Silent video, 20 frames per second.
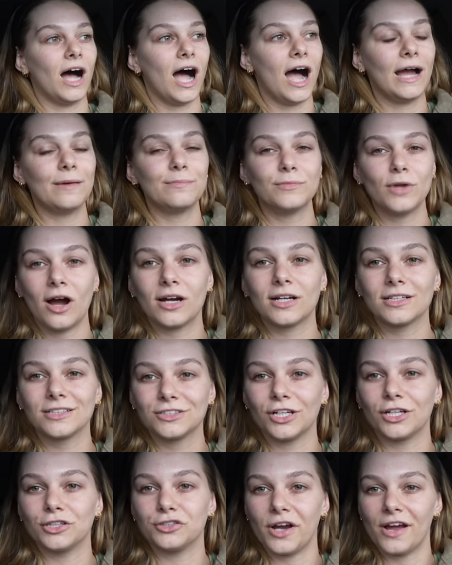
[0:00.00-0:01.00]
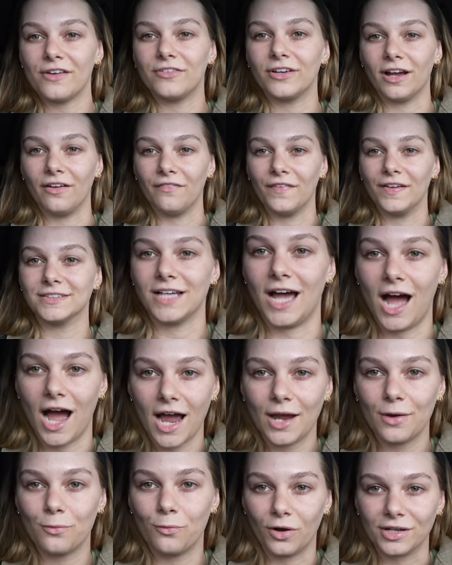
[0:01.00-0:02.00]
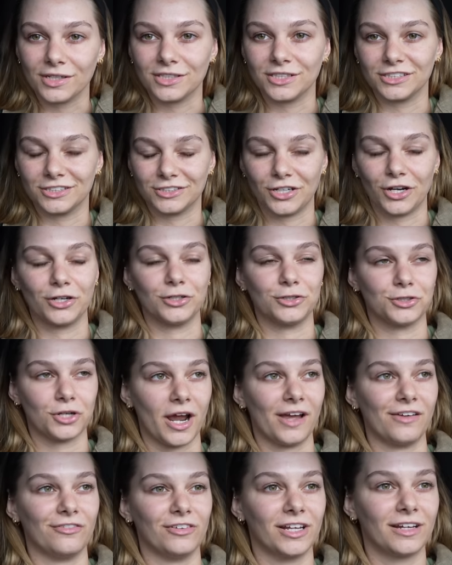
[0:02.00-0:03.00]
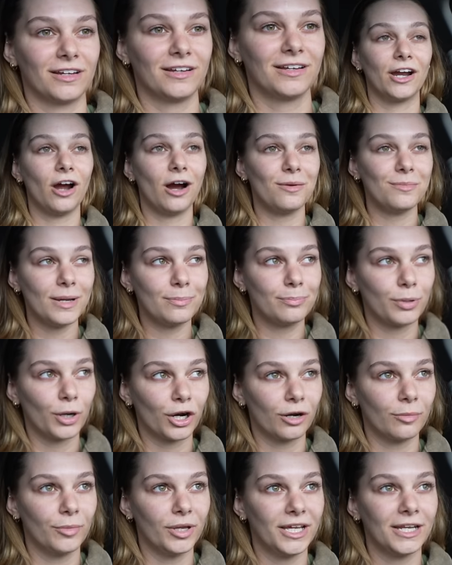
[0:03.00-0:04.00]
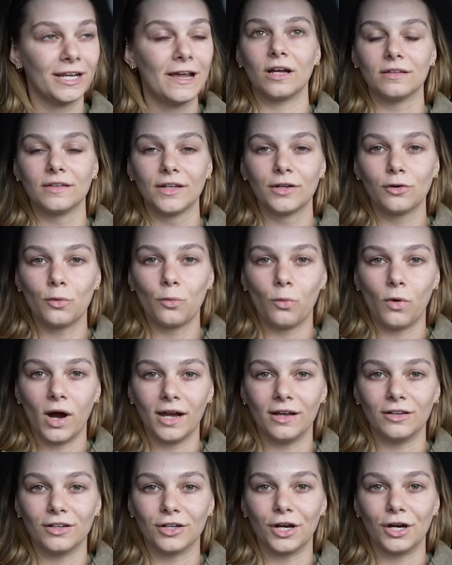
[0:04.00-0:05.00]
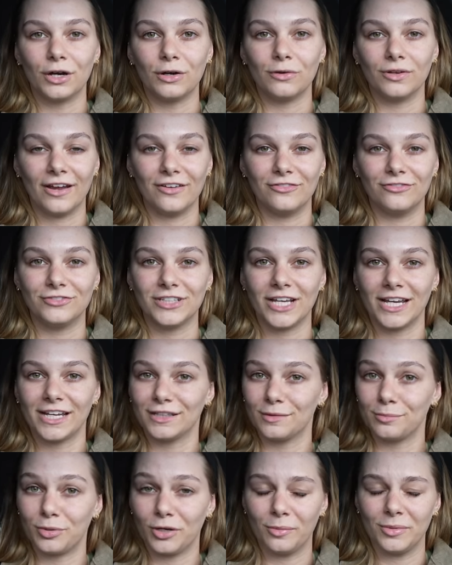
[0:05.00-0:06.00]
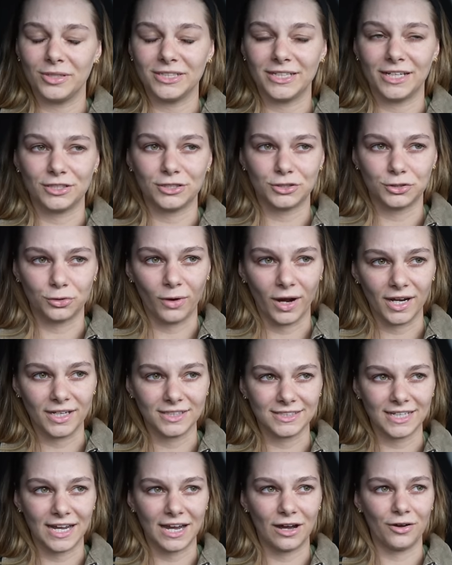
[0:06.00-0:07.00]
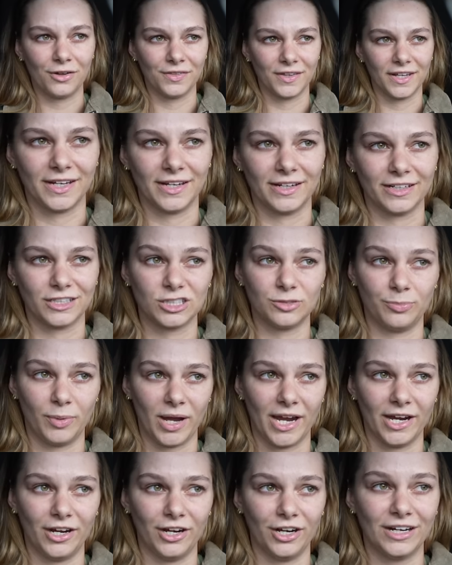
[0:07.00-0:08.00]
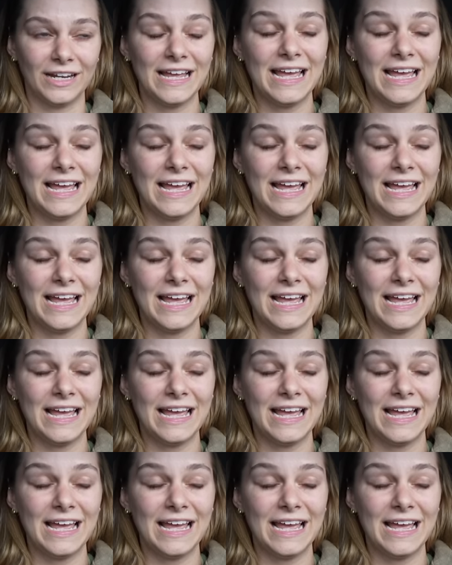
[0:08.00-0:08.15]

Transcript: I'm not gonna start driving unless I want to start driving. I got my permit a little while ago. I've taken the permit test twice now and then it expired.